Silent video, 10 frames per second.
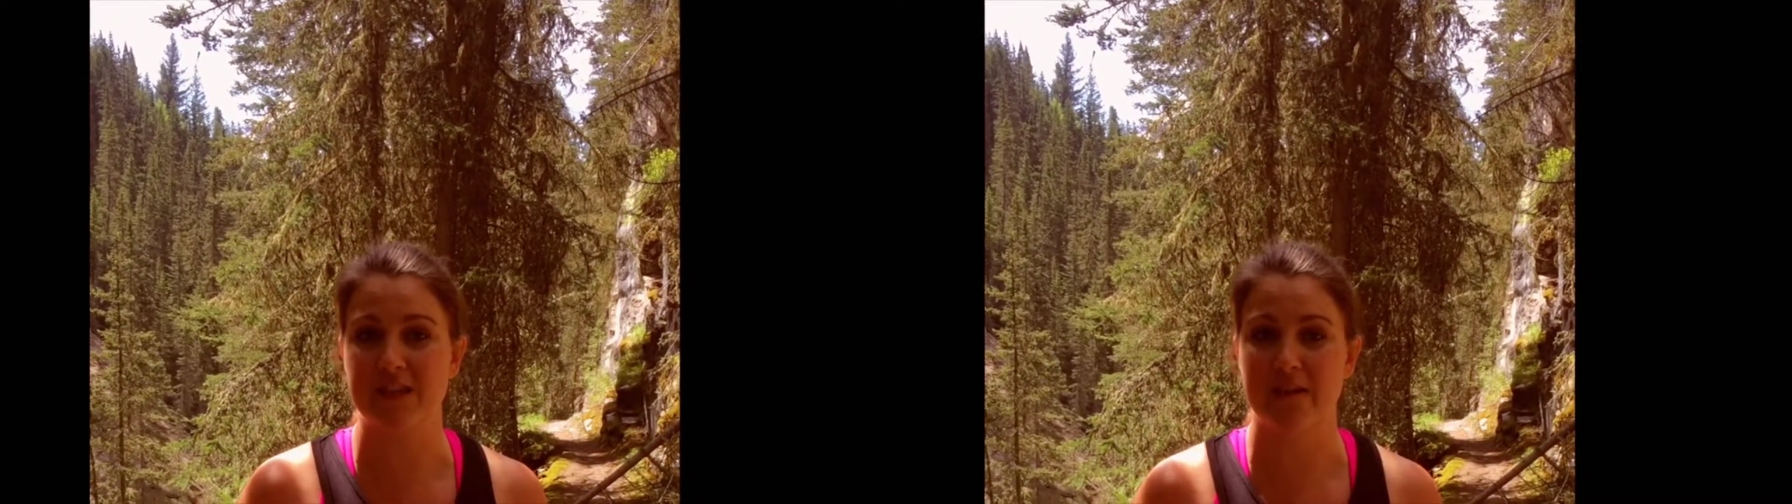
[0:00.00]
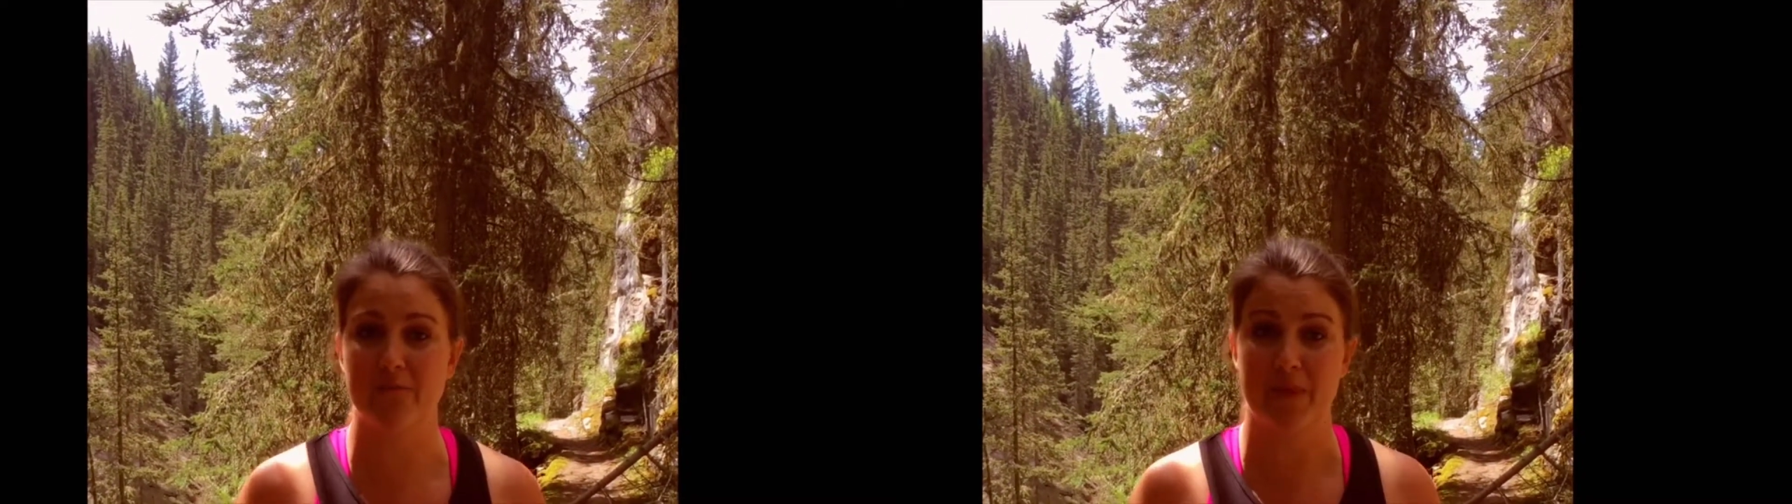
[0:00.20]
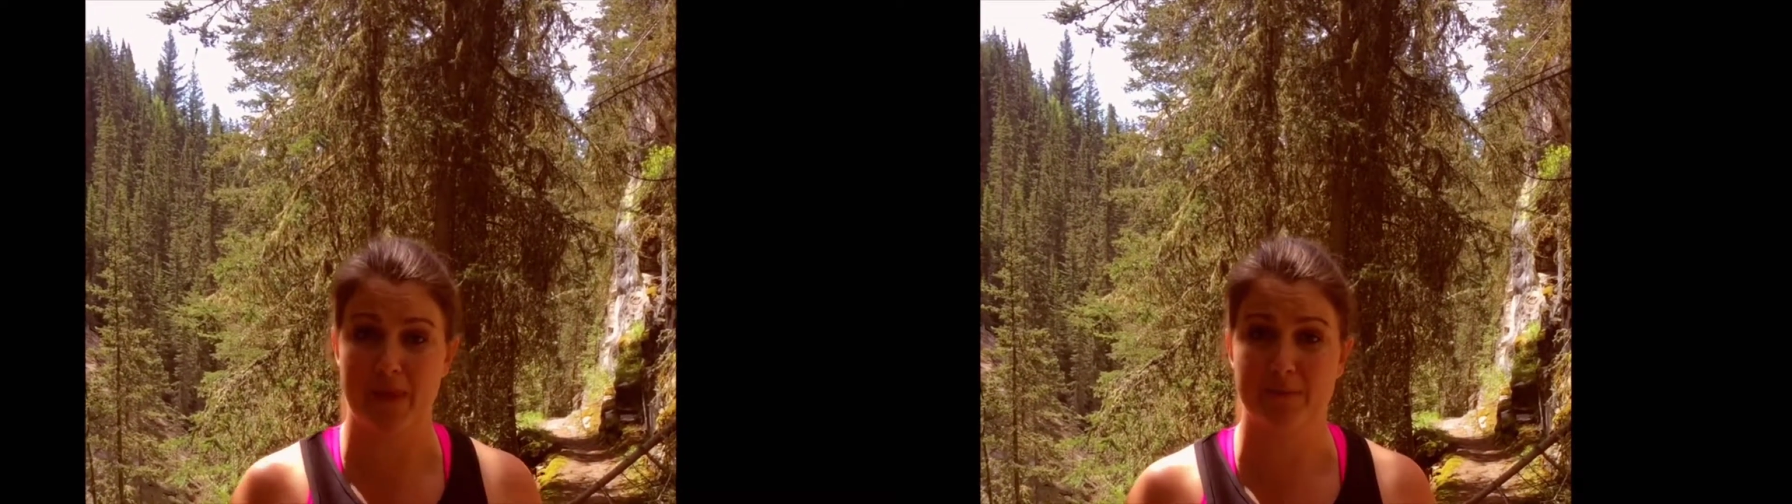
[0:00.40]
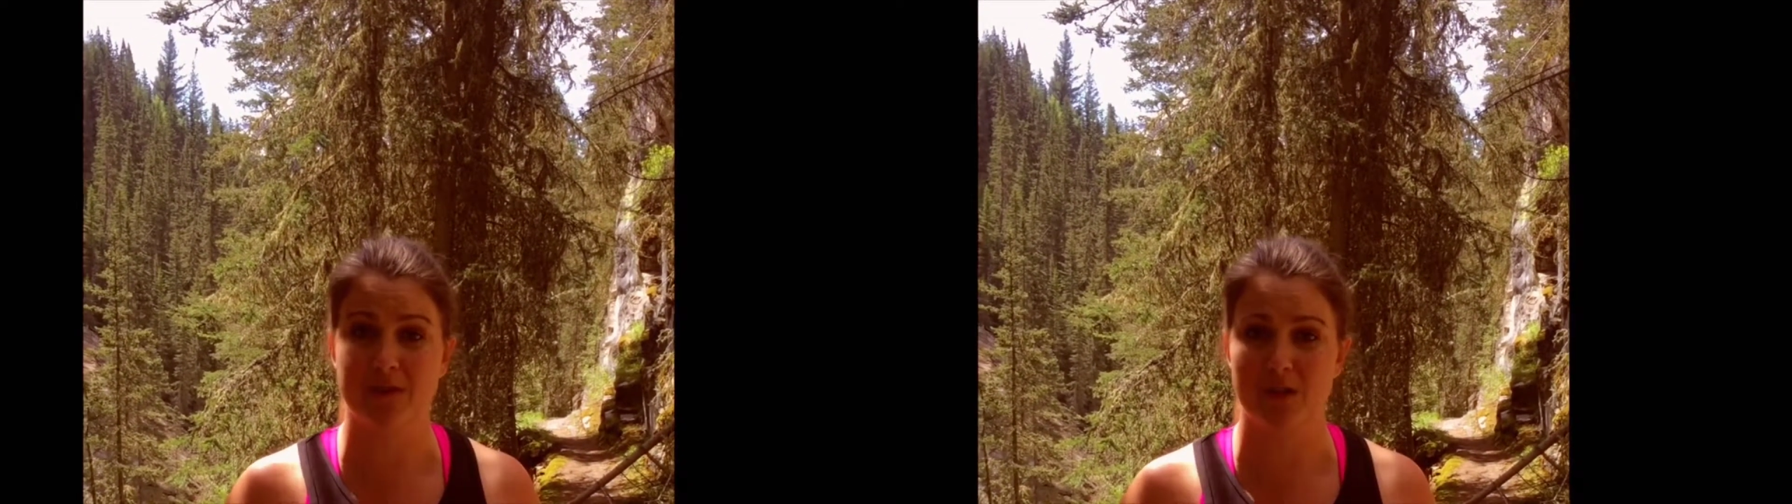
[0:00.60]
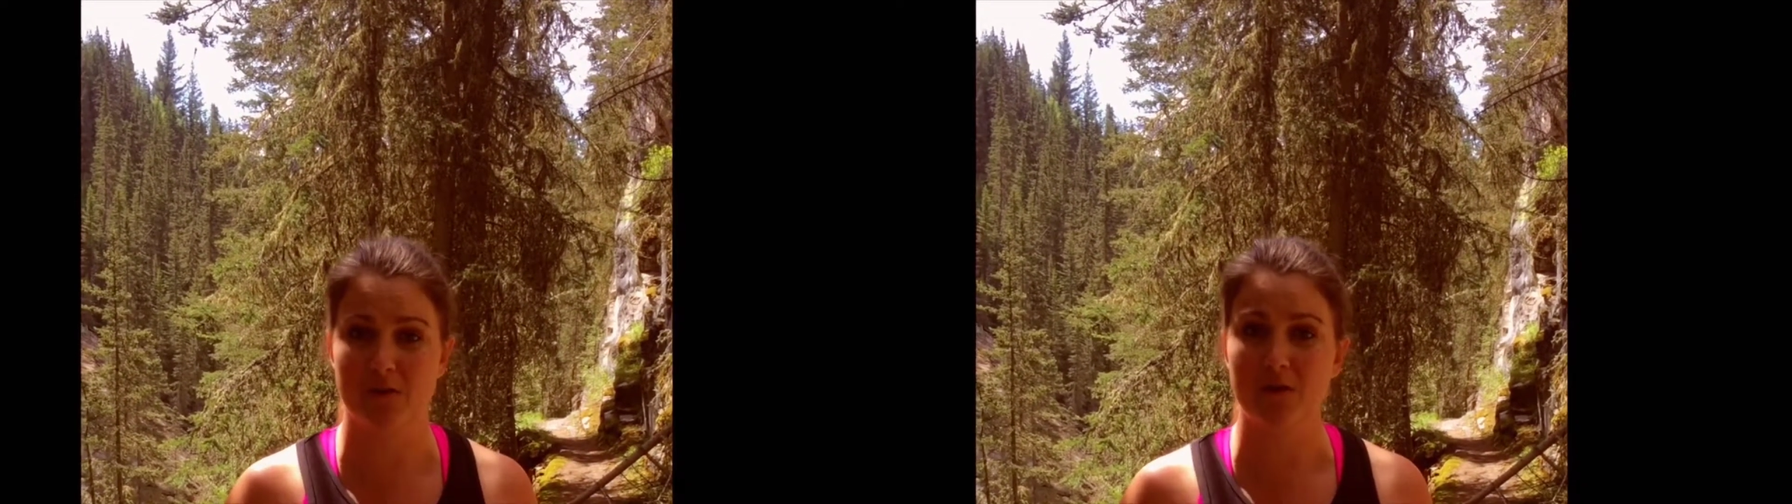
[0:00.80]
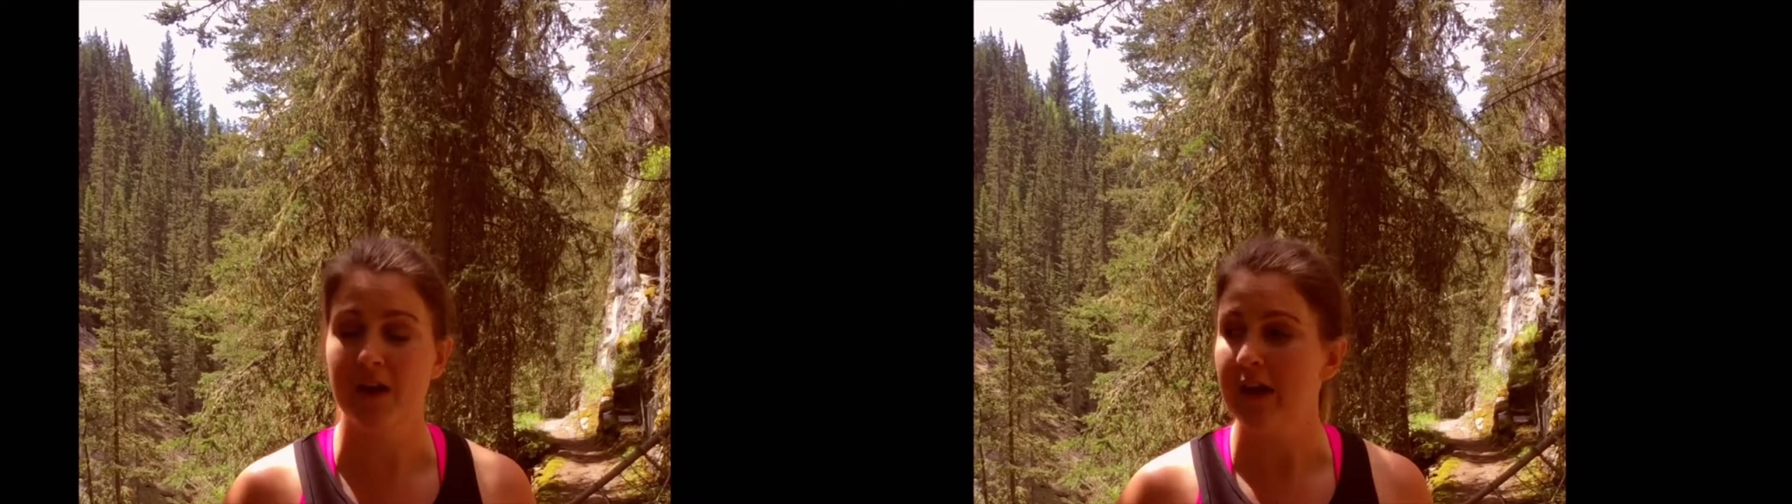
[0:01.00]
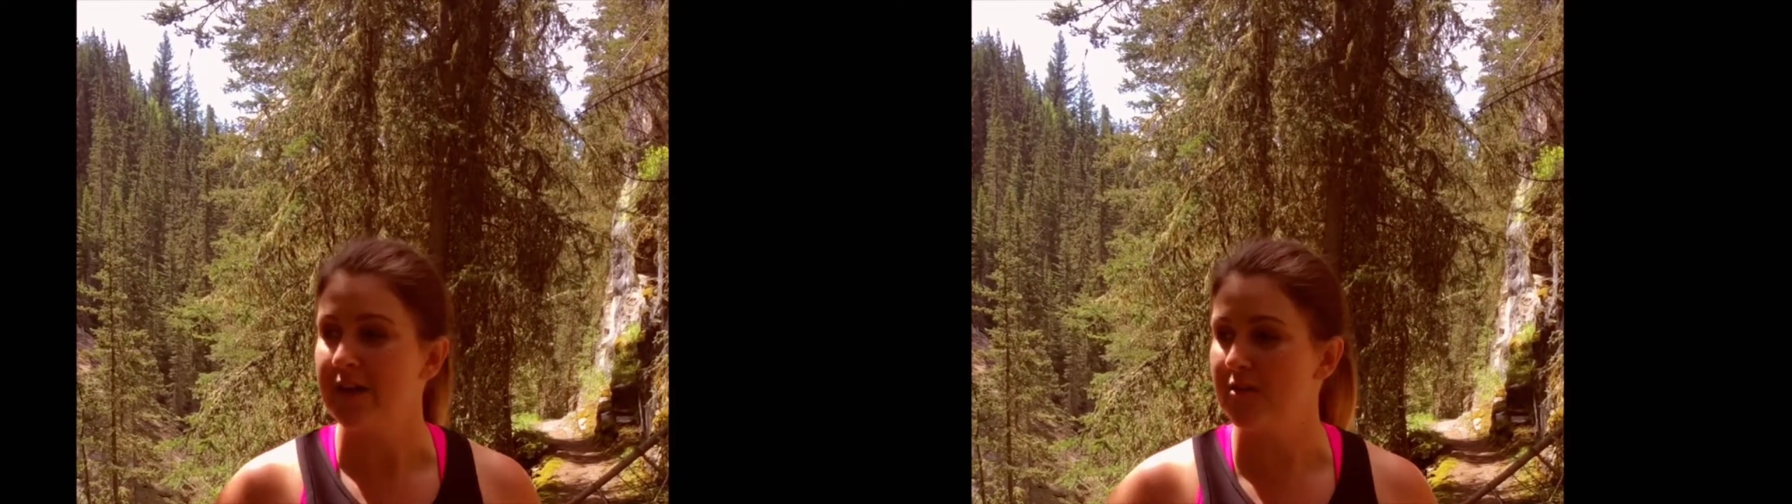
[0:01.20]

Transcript: safe with them too.